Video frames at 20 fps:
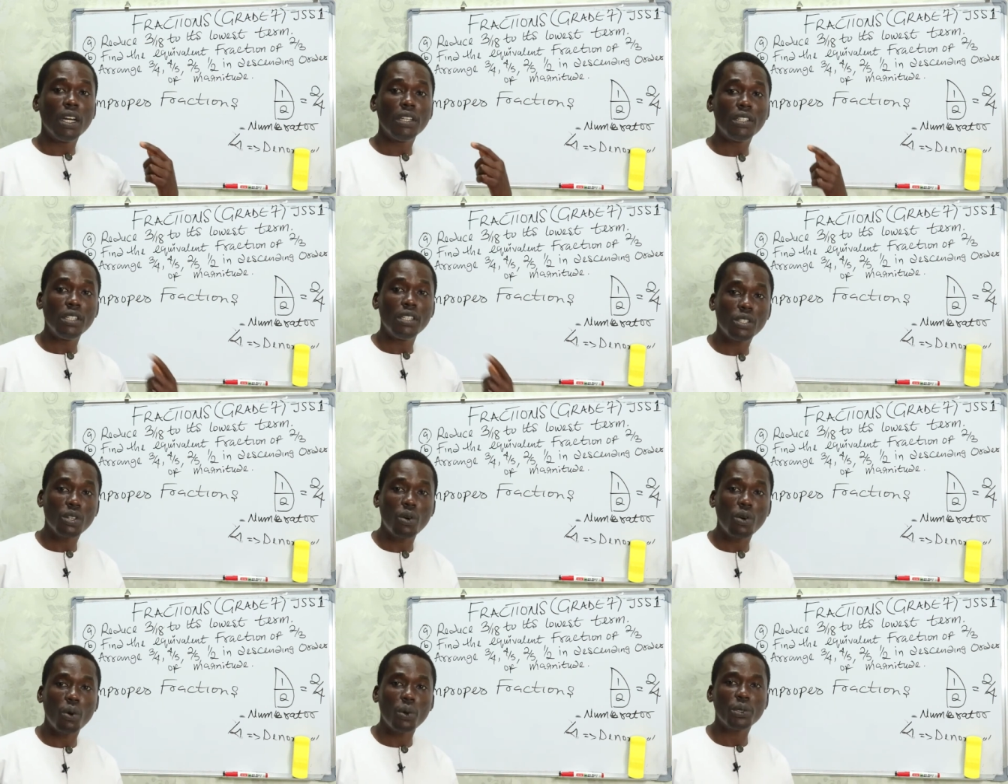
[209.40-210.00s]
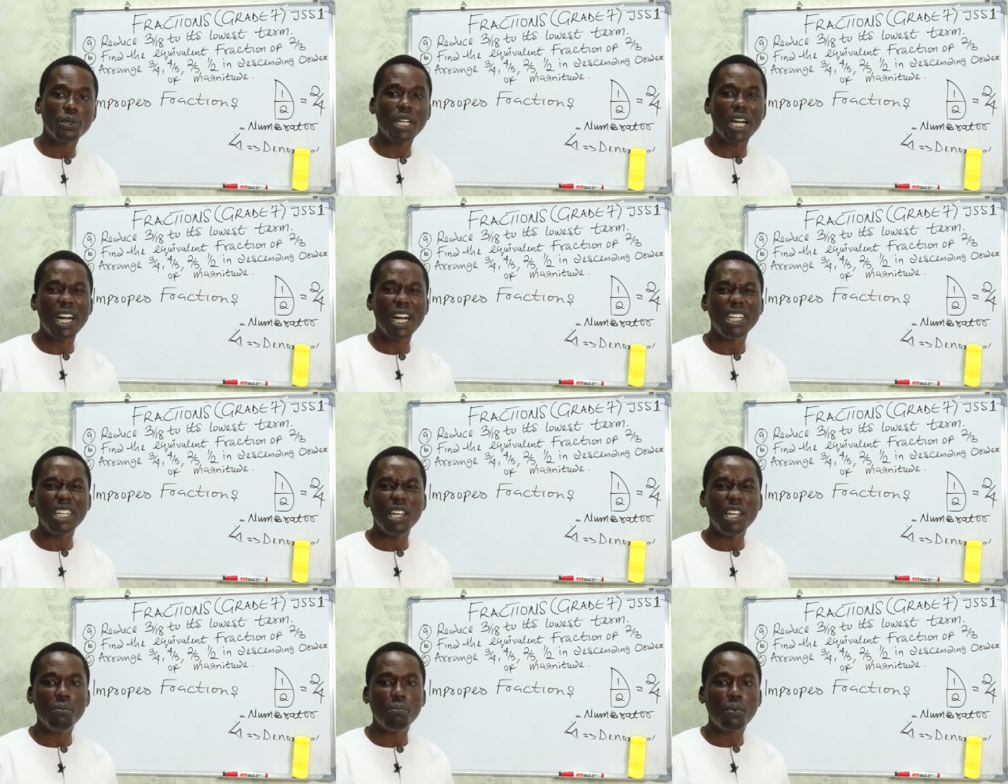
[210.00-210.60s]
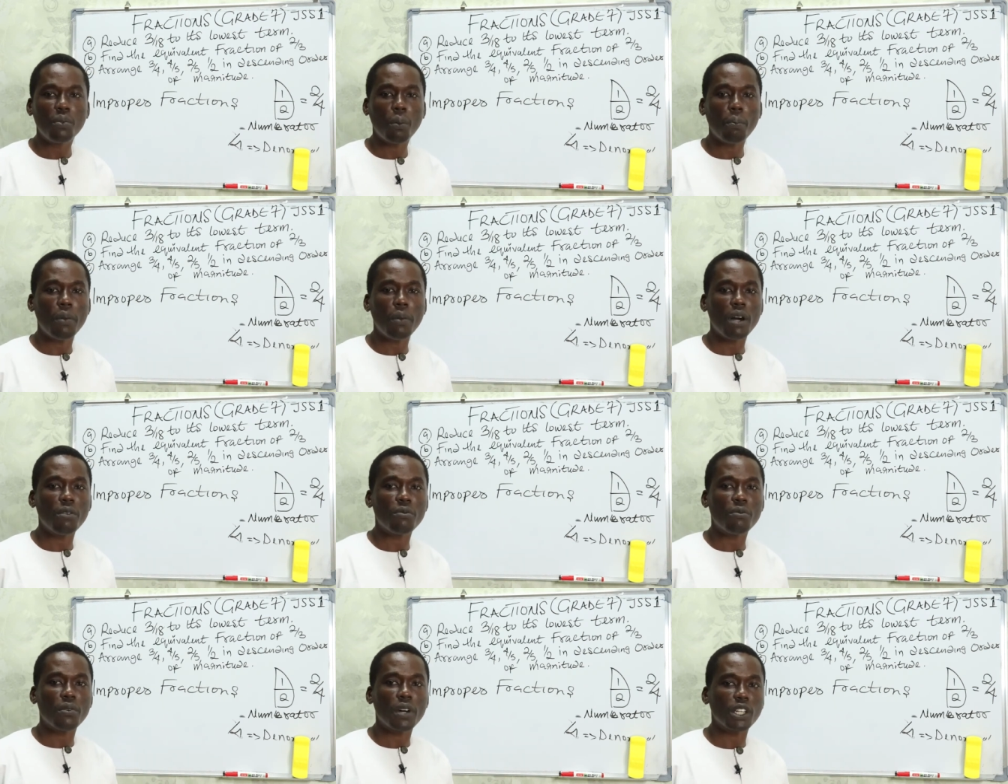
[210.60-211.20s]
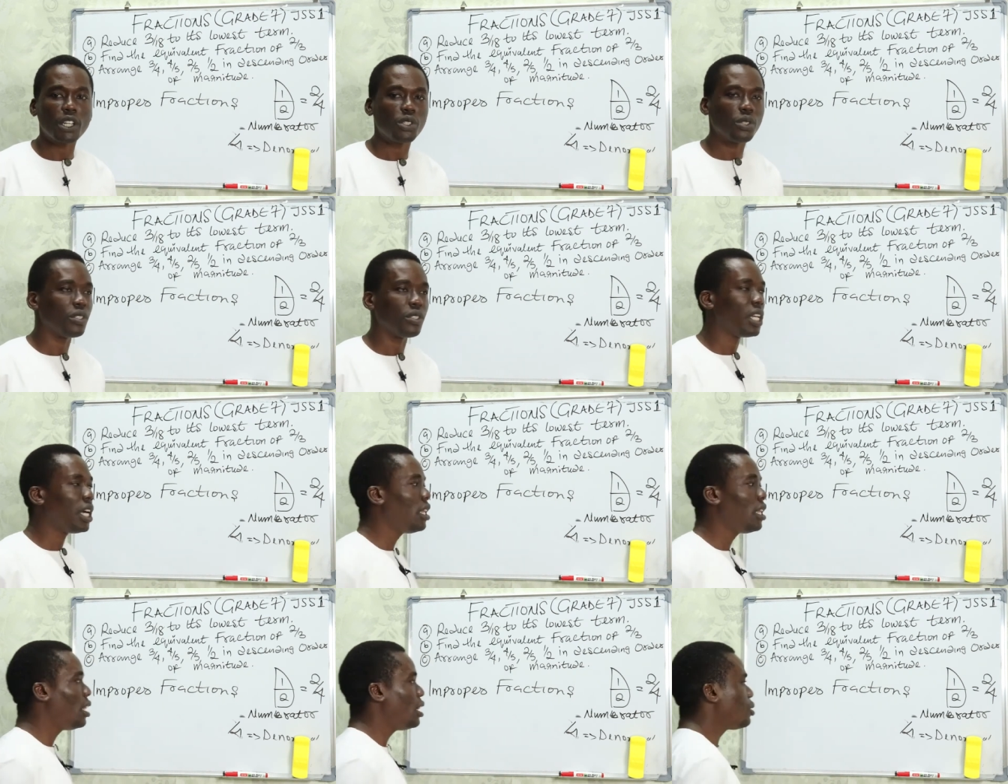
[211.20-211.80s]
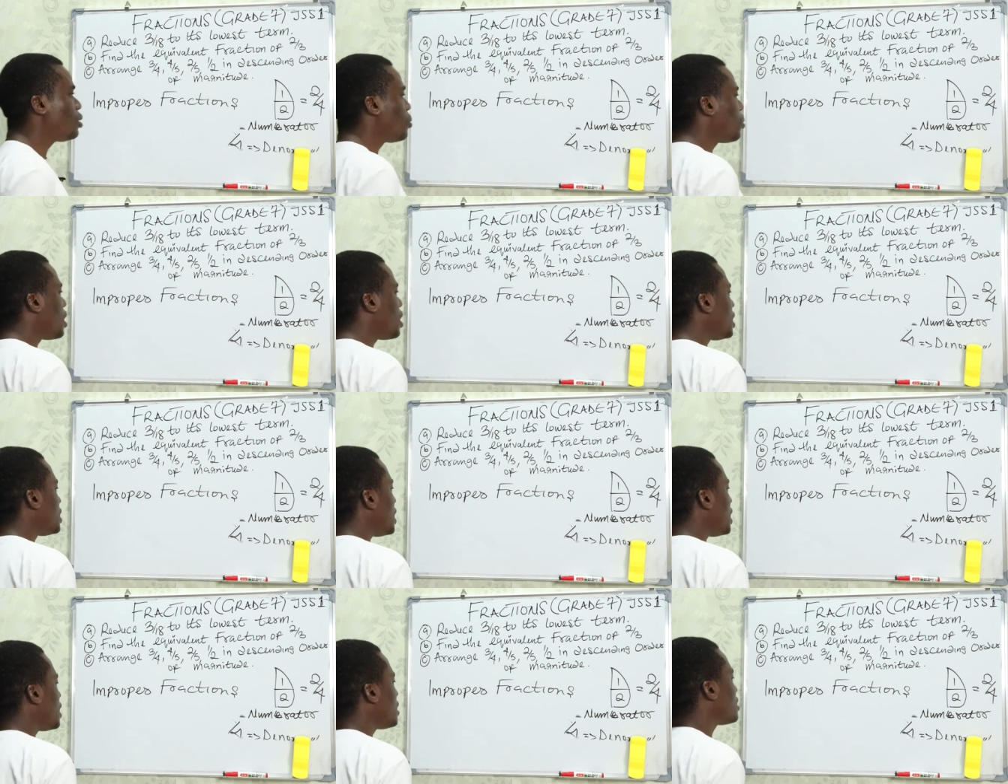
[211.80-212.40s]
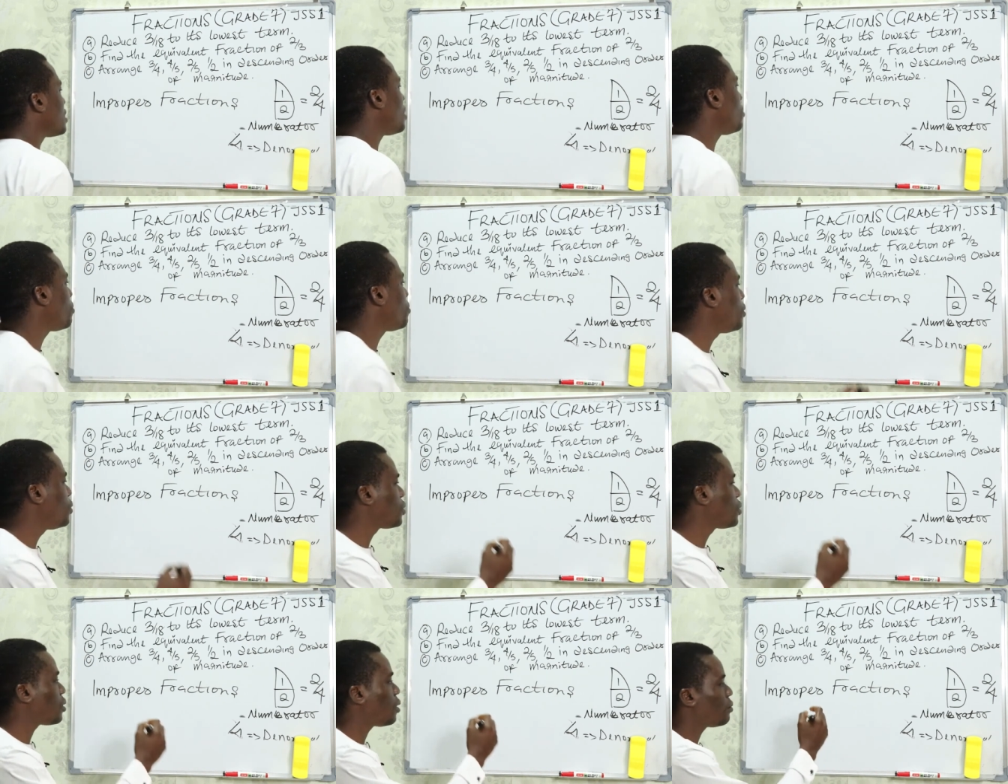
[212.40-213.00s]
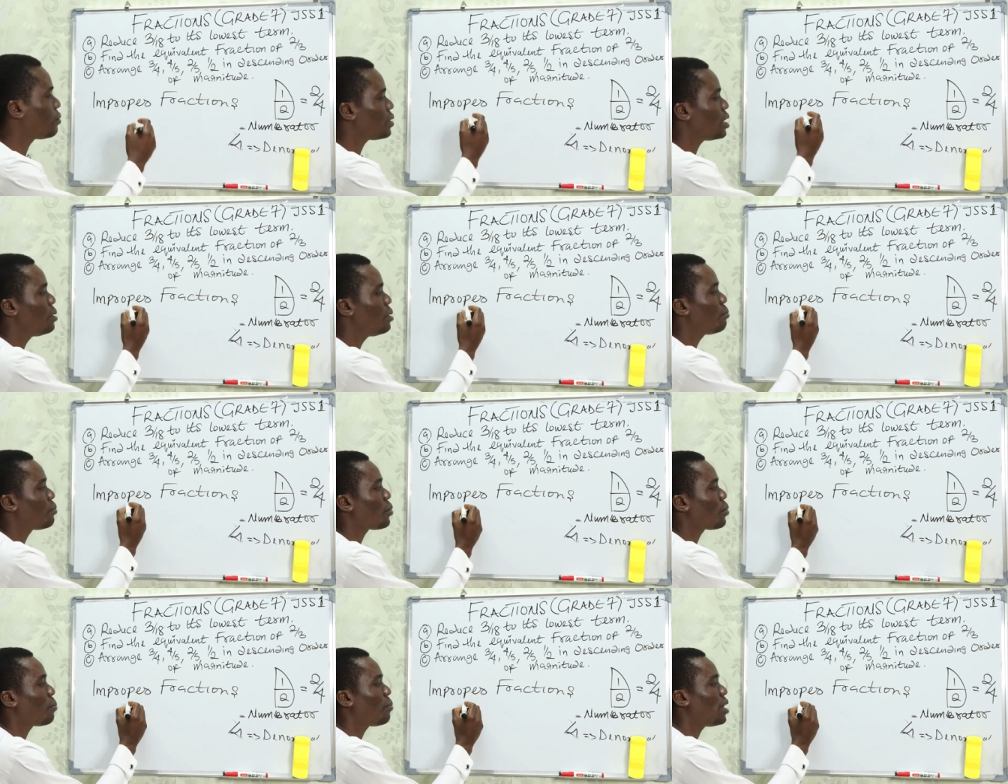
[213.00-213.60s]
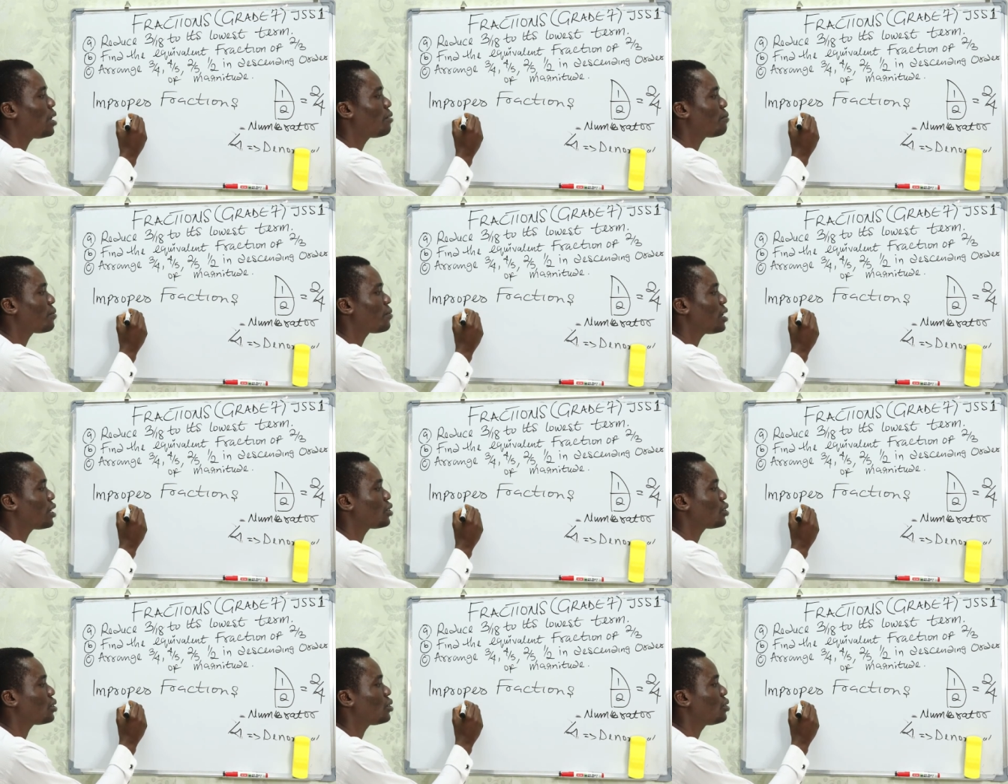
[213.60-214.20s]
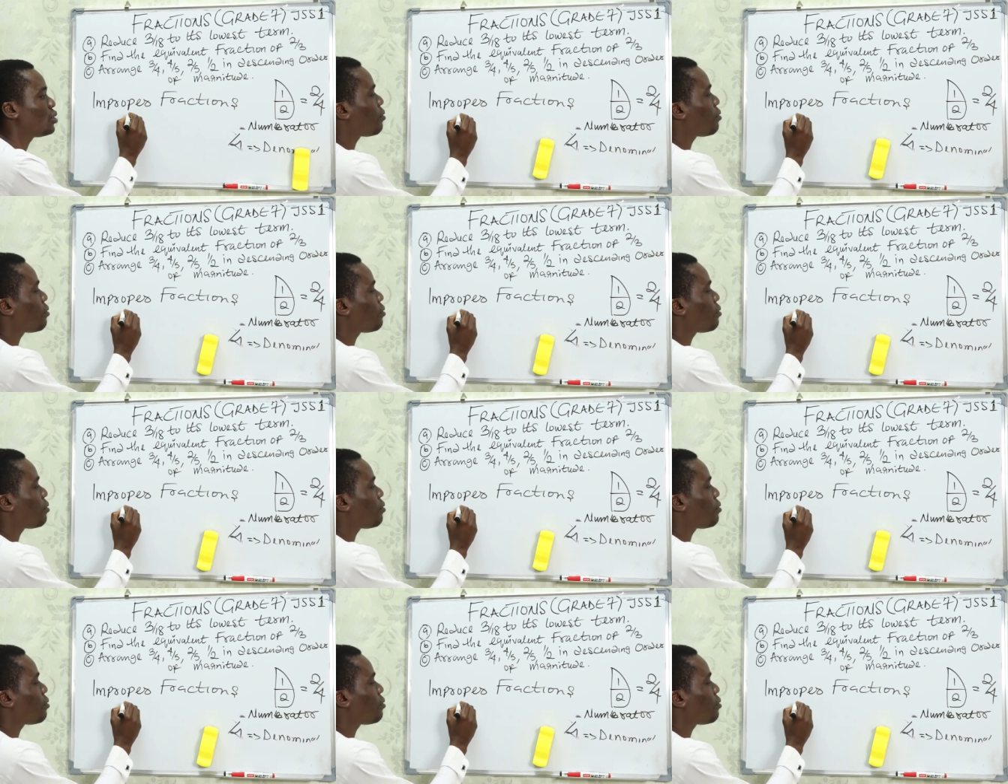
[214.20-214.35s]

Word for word: It is called an improper fraction. Now let's look at examples of improper fraction.